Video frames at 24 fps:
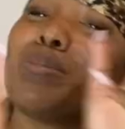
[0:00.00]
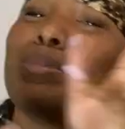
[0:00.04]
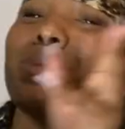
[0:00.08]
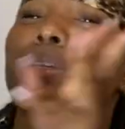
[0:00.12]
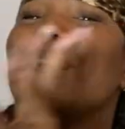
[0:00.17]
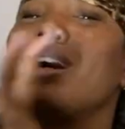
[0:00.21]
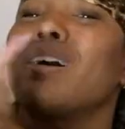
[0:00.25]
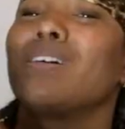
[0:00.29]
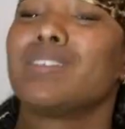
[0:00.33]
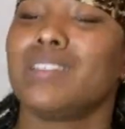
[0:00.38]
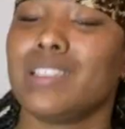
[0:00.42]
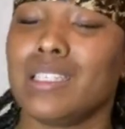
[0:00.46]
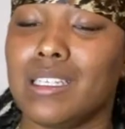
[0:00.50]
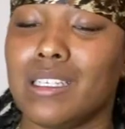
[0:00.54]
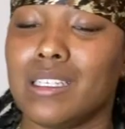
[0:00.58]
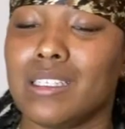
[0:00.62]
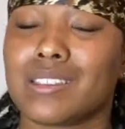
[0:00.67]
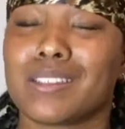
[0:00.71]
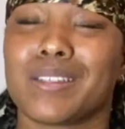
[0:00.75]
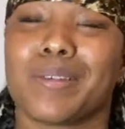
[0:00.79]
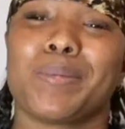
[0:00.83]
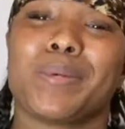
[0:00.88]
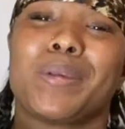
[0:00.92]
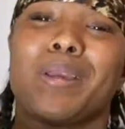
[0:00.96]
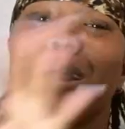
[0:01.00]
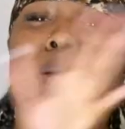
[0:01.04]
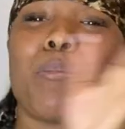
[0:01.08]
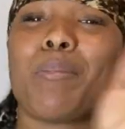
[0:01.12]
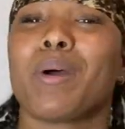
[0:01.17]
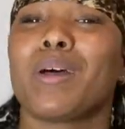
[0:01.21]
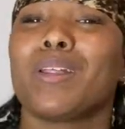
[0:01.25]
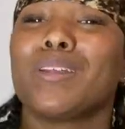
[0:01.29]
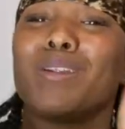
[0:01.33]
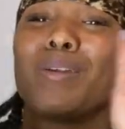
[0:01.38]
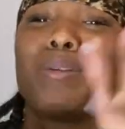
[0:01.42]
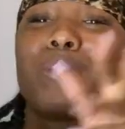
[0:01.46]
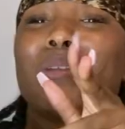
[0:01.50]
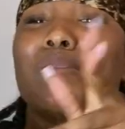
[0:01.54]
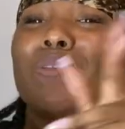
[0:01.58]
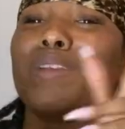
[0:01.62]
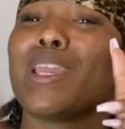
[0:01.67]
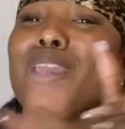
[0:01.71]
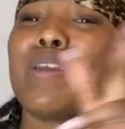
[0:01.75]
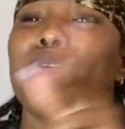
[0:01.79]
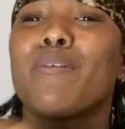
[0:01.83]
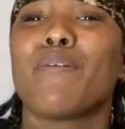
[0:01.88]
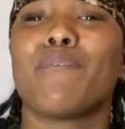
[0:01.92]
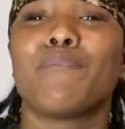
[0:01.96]
y'all didn't, some of y'all probably don't even
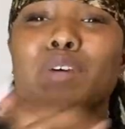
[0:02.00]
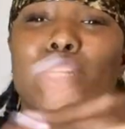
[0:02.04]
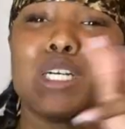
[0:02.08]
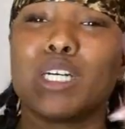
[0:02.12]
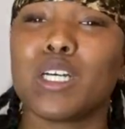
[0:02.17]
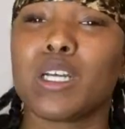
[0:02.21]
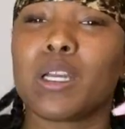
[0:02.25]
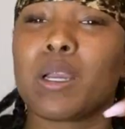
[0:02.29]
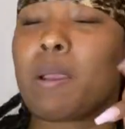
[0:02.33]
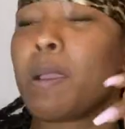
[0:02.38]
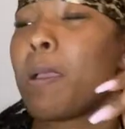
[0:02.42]
give a fuck.